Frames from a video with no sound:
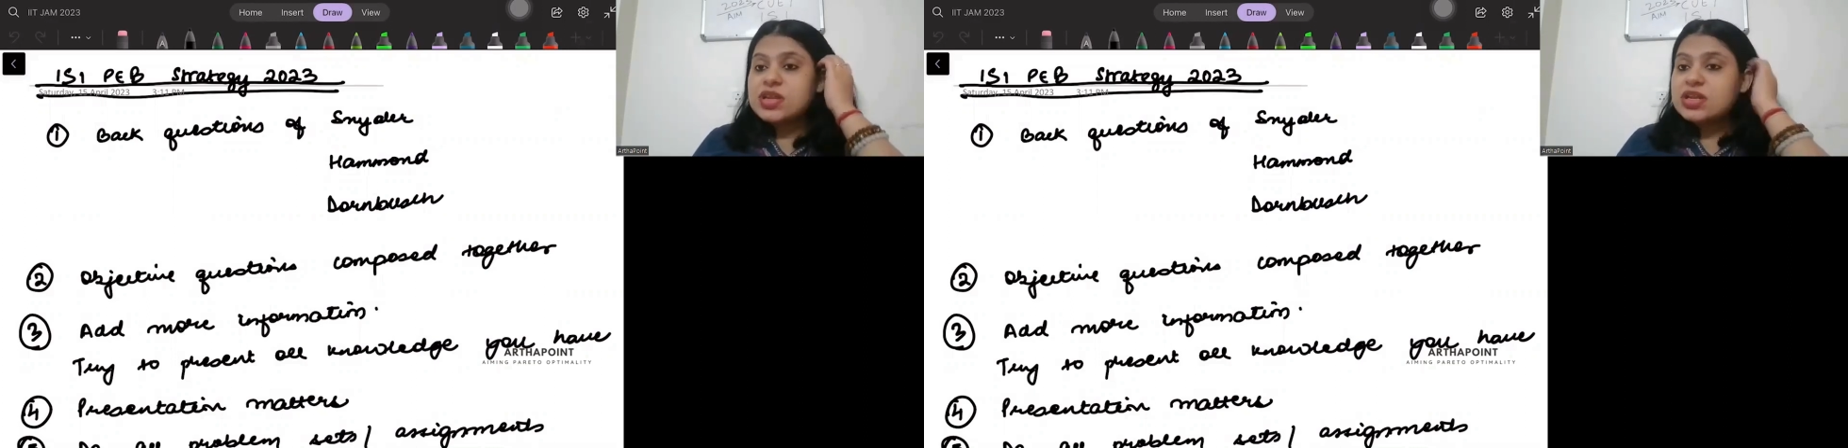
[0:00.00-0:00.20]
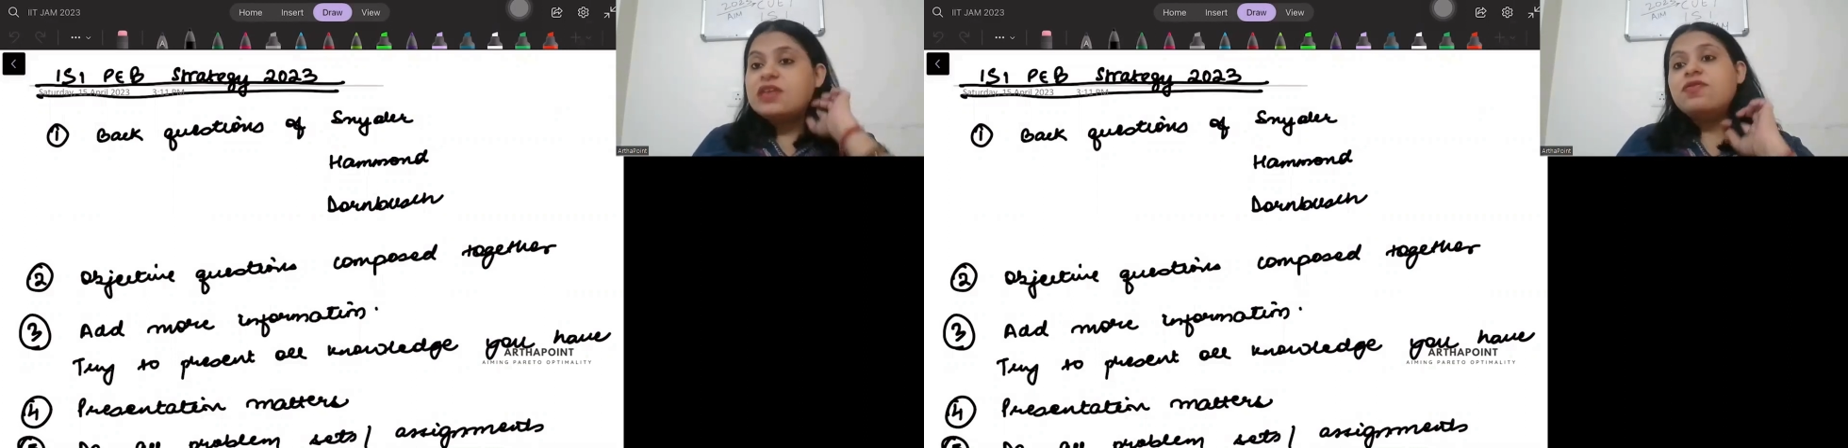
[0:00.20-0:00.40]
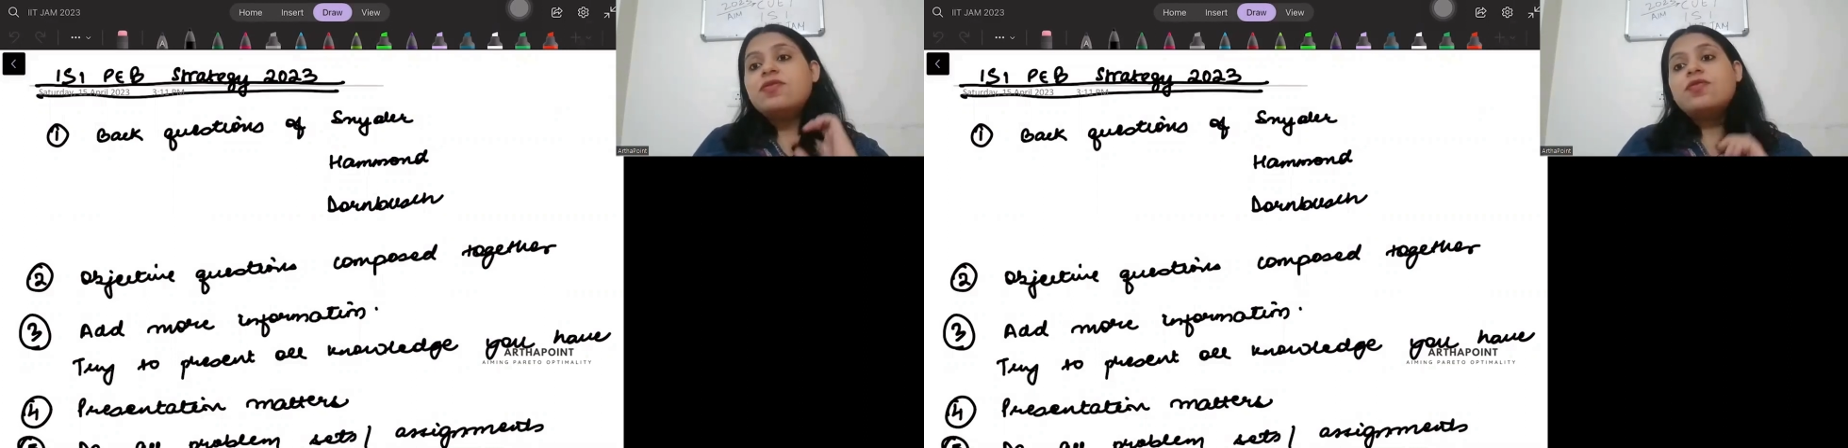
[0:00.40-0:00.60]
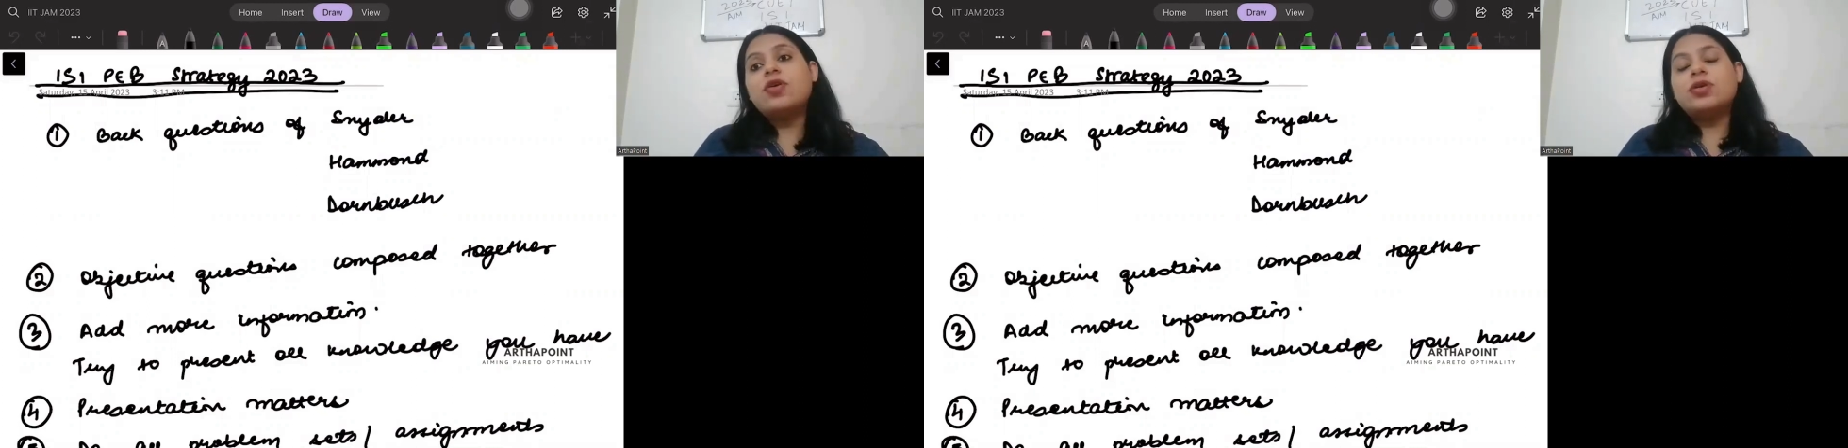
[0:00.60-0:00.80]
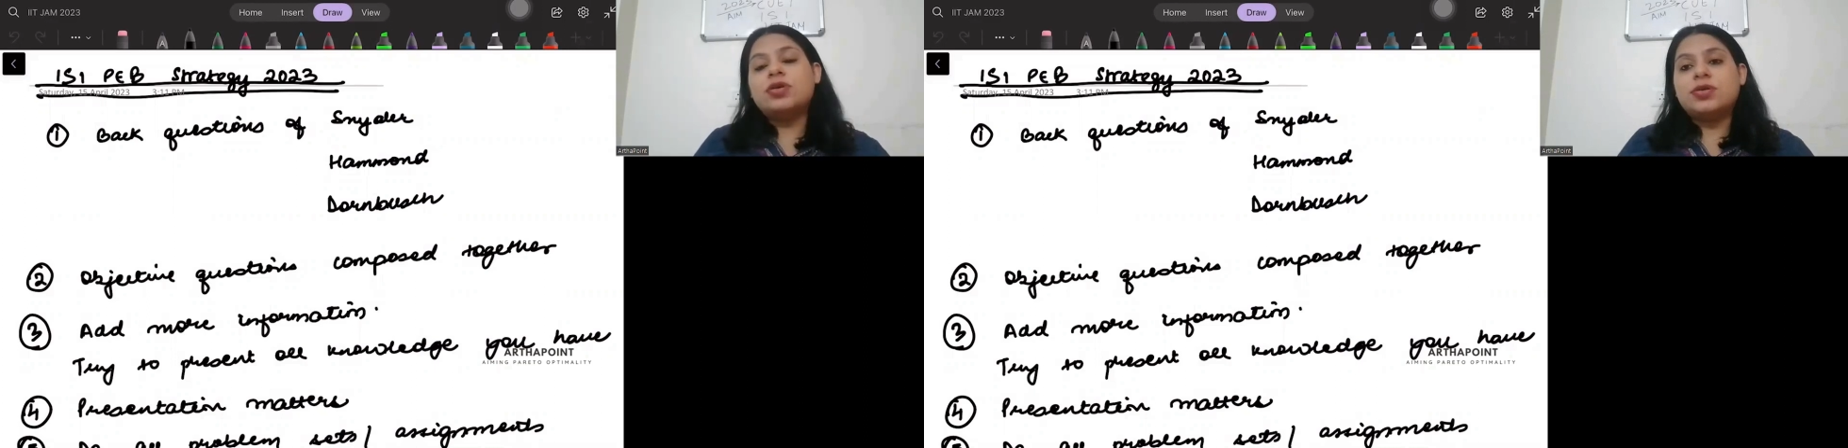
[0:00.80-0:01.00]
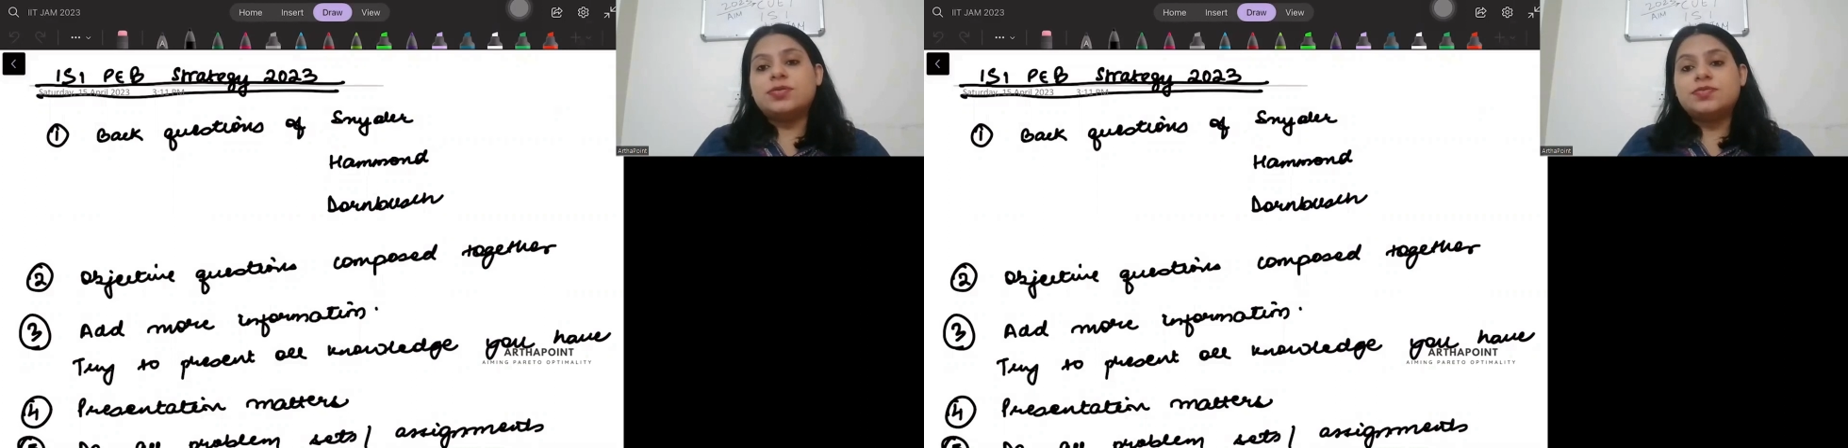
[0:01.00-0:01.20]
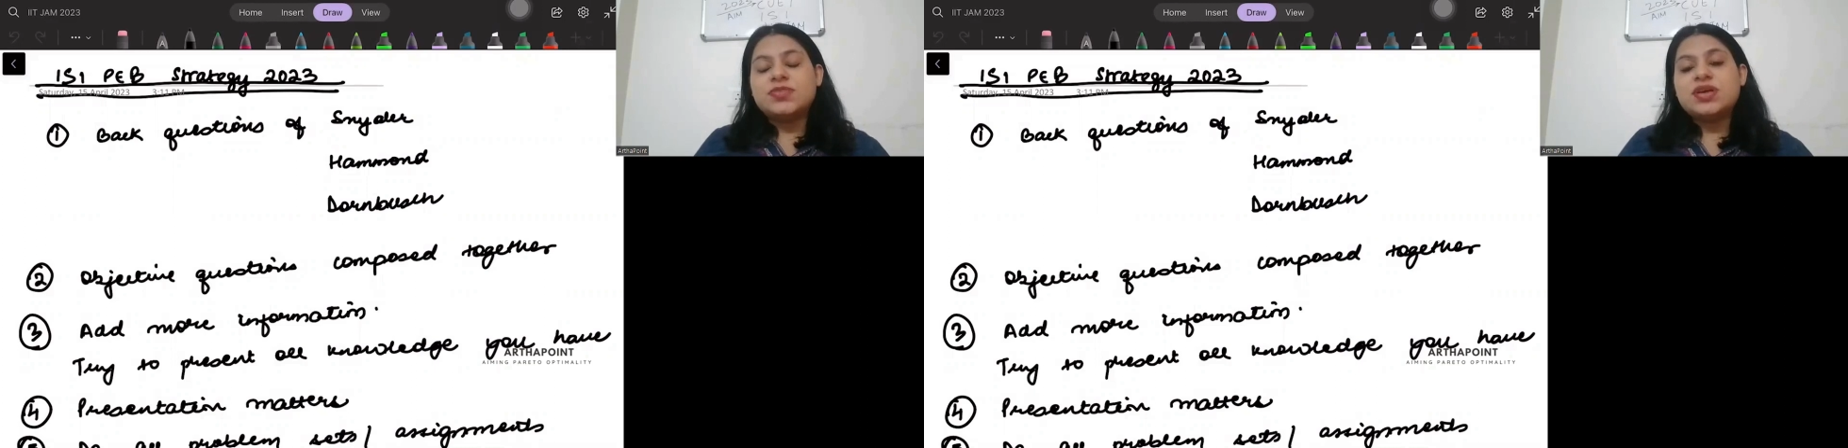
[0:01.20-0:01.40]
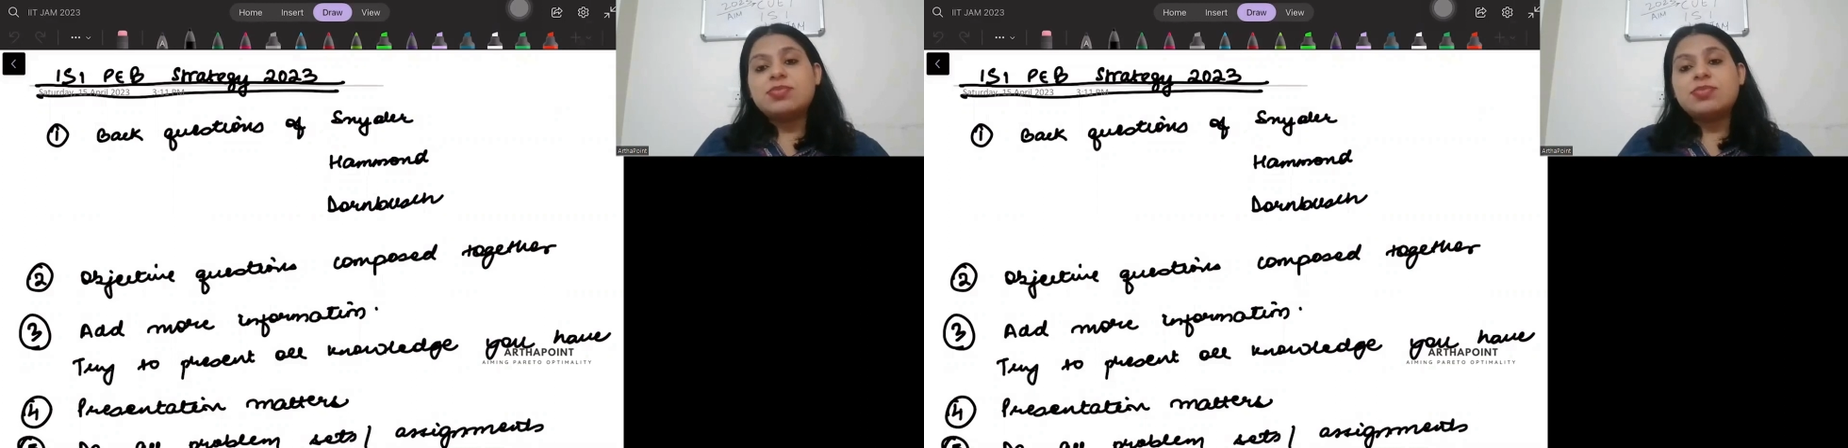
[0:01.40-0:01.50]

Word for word: then even for um,